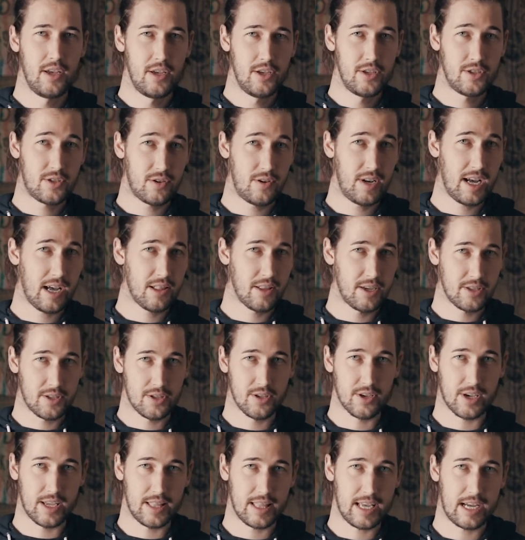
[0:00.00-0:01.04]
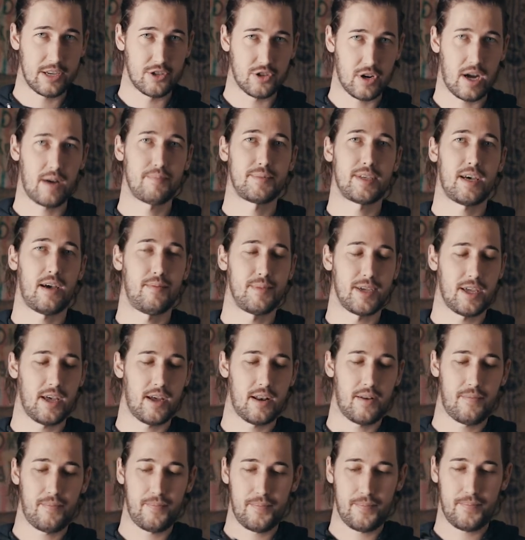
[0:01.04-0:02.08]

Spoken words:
So now let's look at that drop time again.